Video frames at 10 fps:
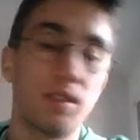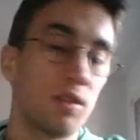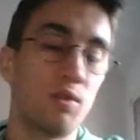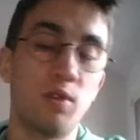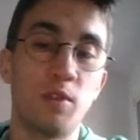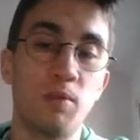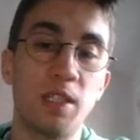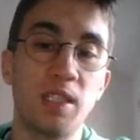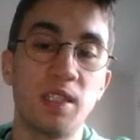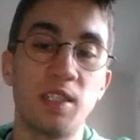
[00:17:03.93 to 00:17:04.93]
with
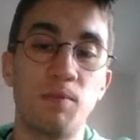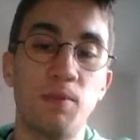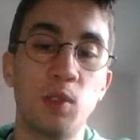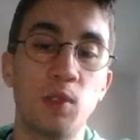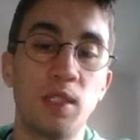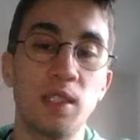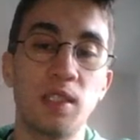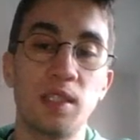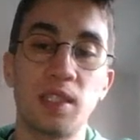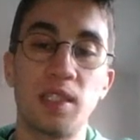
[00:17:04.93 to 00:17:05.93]
me this beauty
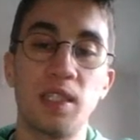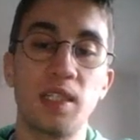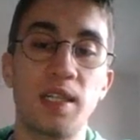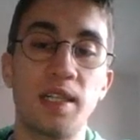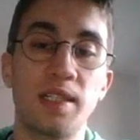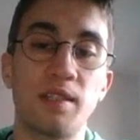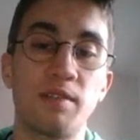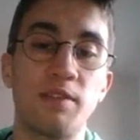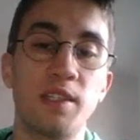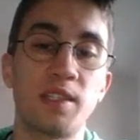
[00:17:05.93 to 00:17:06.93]
king hunt,
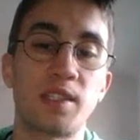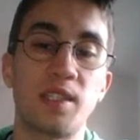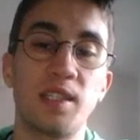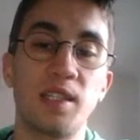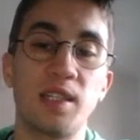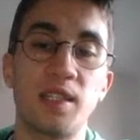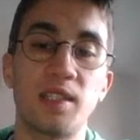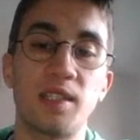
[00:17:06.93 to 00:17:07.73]
fierce king hunt.